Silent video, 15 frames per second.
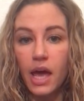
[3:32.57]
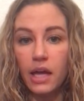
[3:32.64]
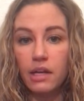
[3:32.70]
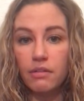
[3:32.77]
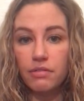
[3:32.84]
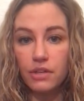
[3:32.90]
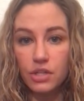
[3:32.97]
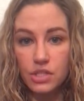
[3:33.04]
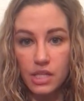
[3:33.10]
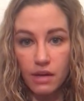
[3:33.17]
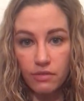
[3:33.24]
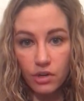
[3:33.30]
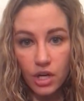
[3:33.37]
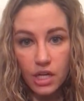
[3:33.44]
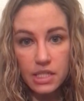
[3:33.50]
And if there's
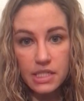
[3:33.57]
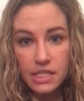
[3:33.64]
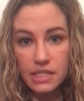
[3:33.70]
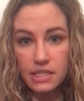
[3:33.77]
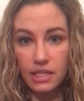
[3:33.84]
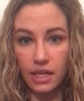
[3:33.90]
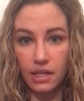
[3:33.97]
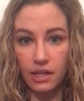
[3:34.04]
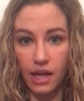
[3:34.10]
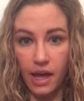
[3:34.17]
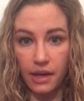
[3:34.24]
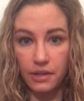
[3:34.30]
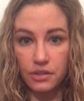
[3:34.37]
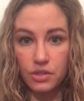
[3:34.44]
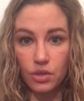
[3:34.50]
ever a
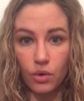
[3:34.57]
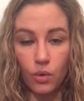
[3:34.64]
disconnect